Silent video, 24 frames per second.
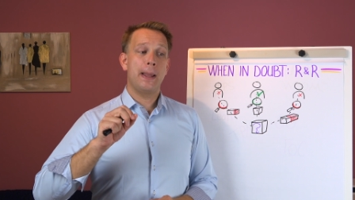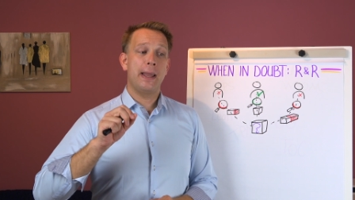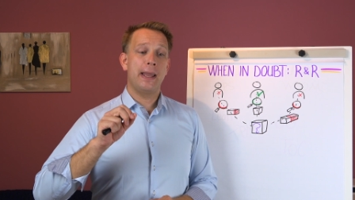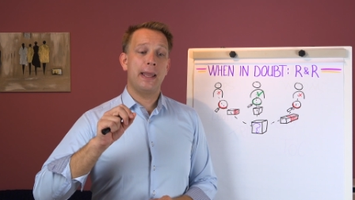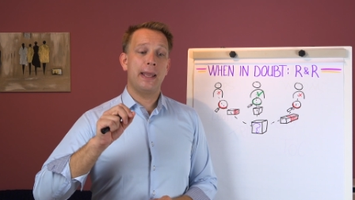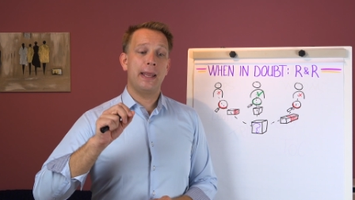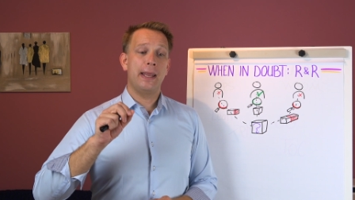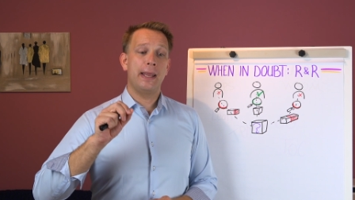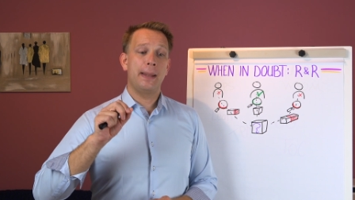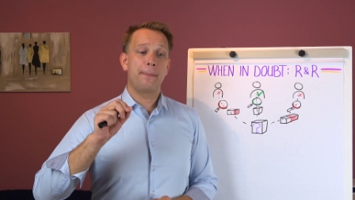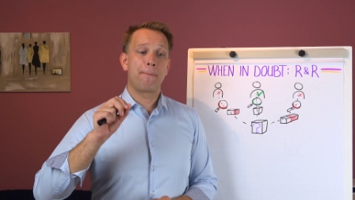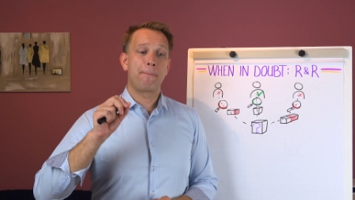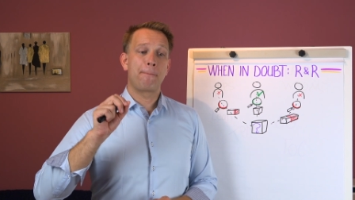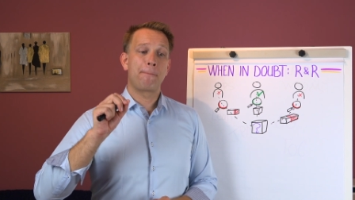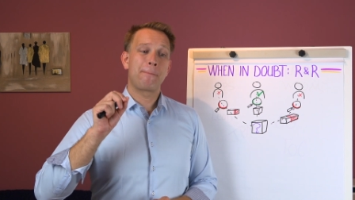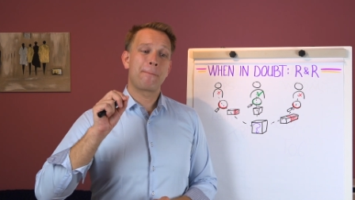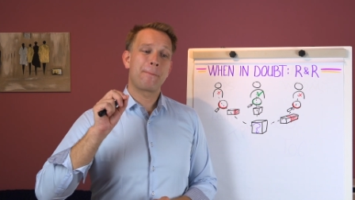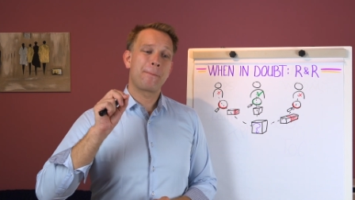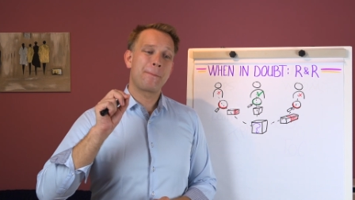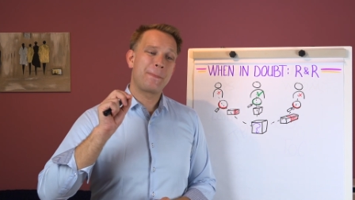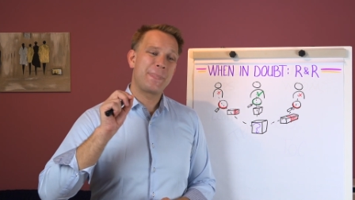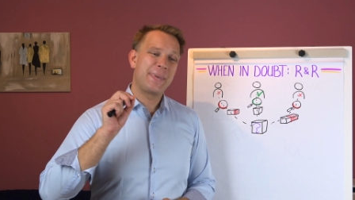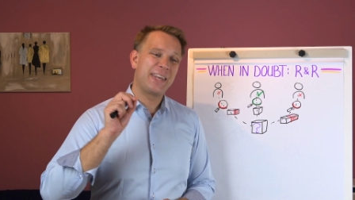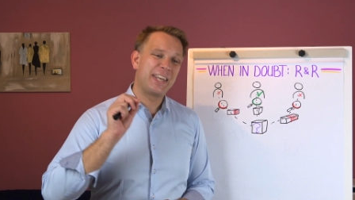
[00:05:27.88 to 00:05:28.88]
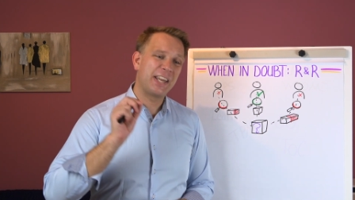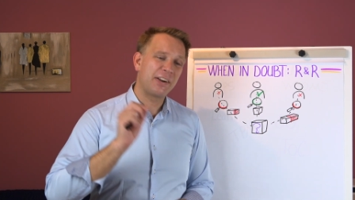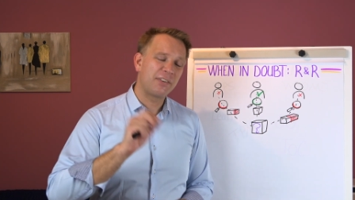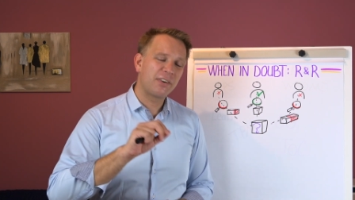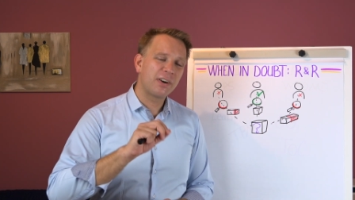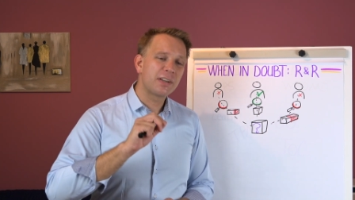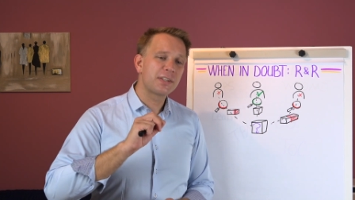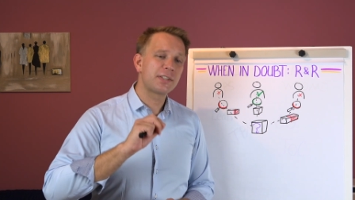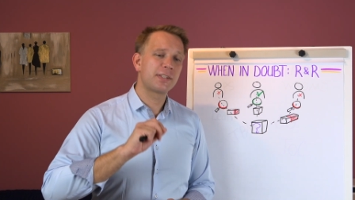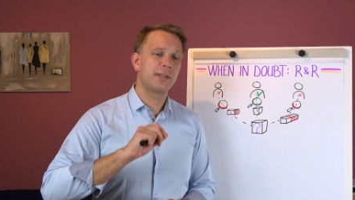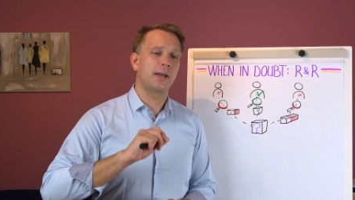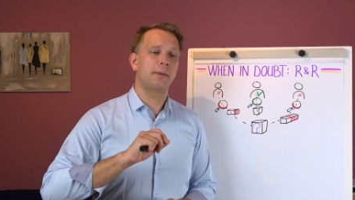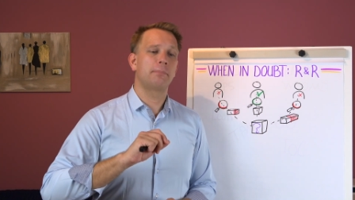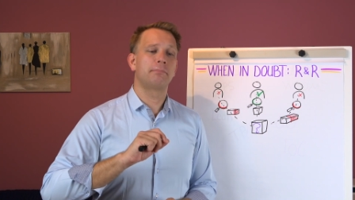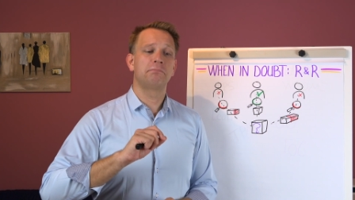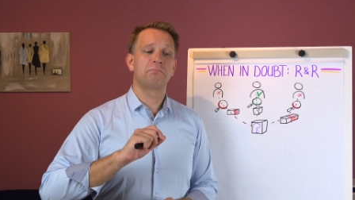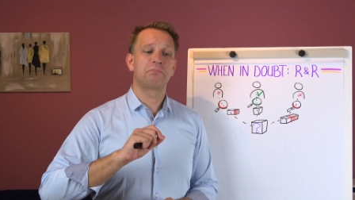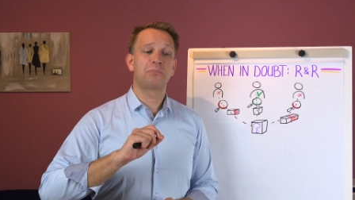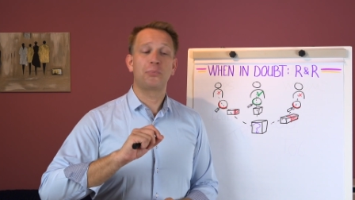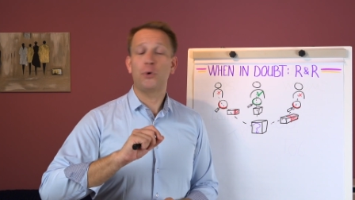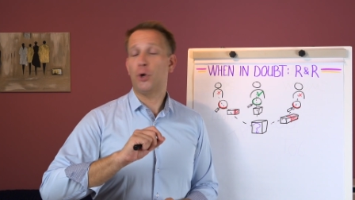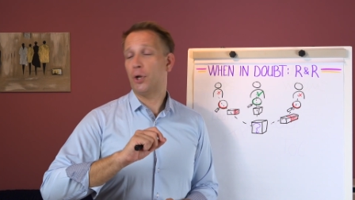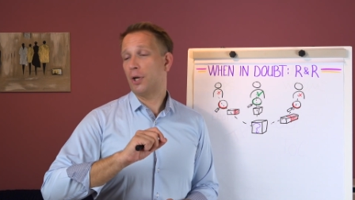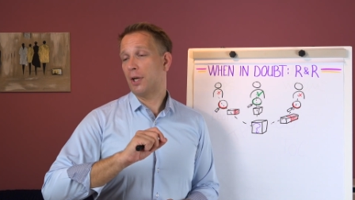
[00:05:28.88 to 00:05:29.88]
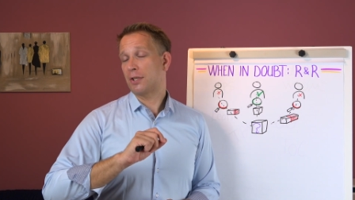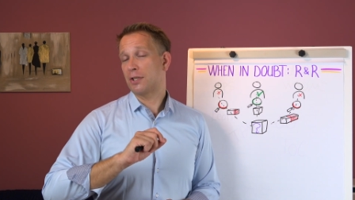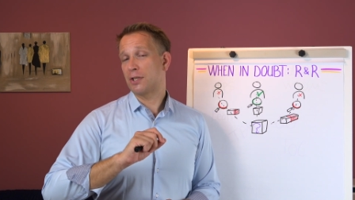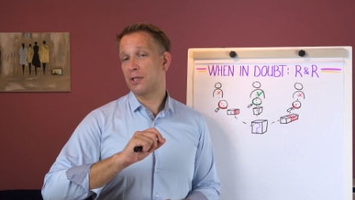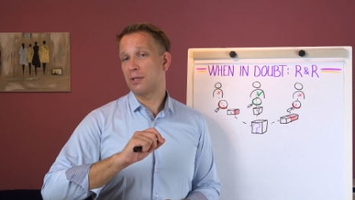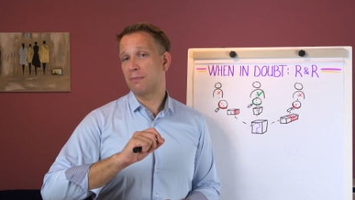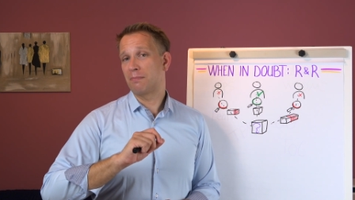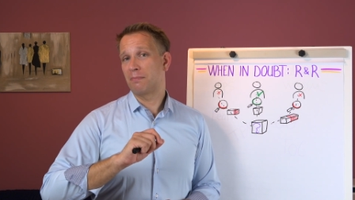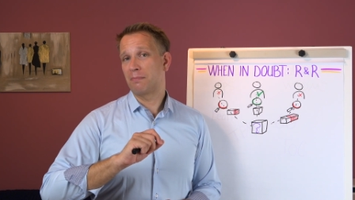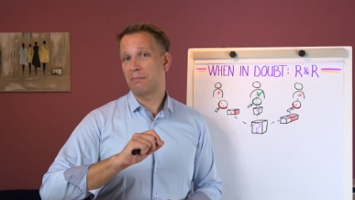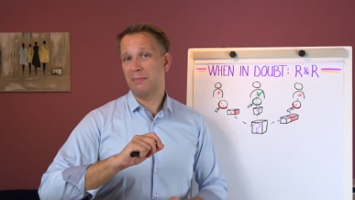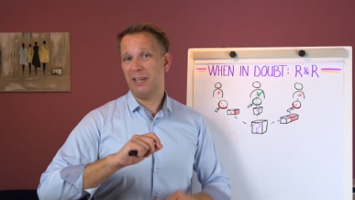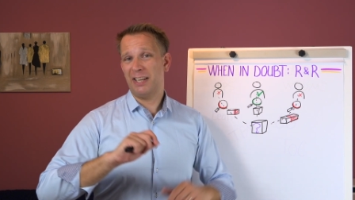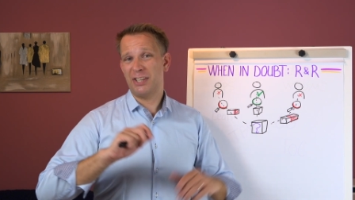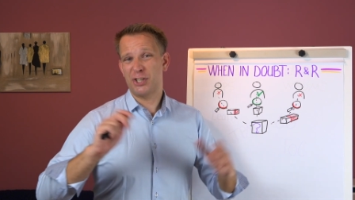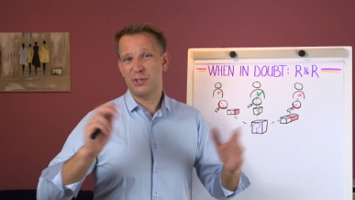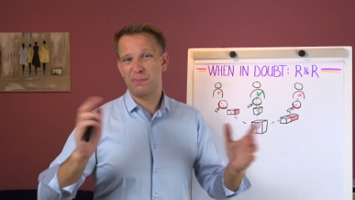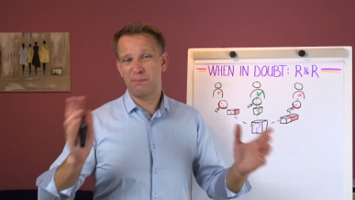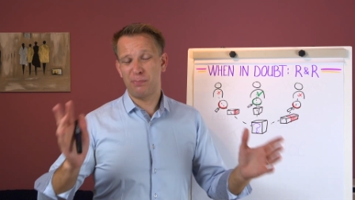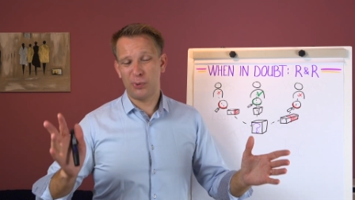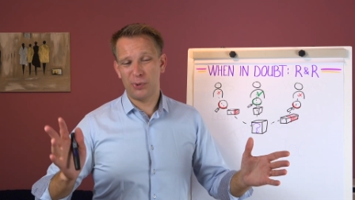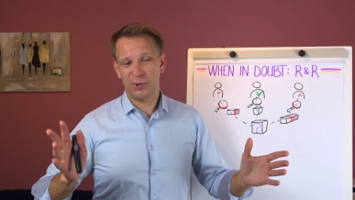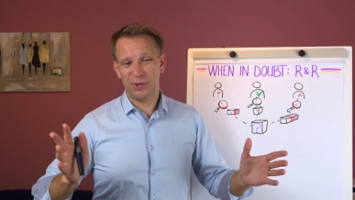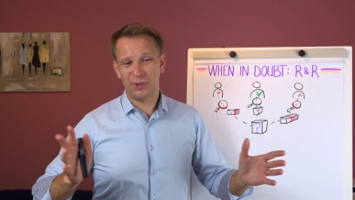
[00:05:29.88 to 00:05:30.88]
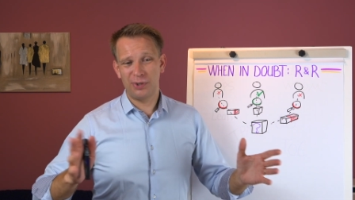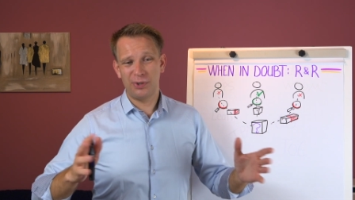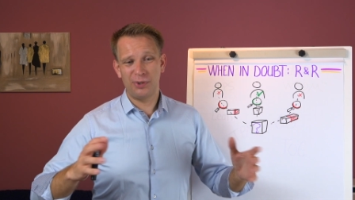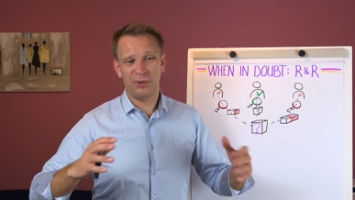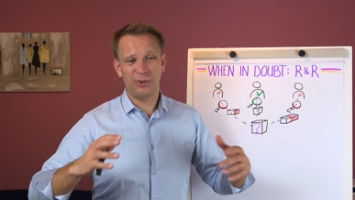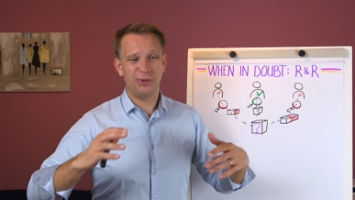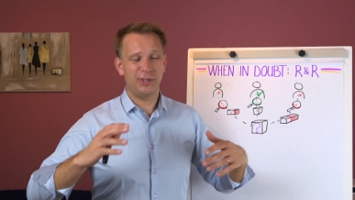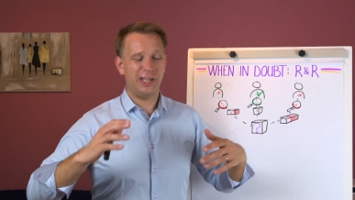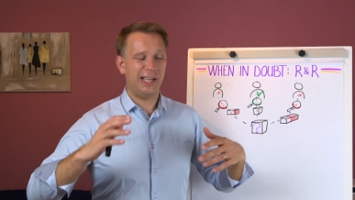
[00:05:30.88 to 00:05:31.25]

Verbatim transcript: and there are some products that spoil,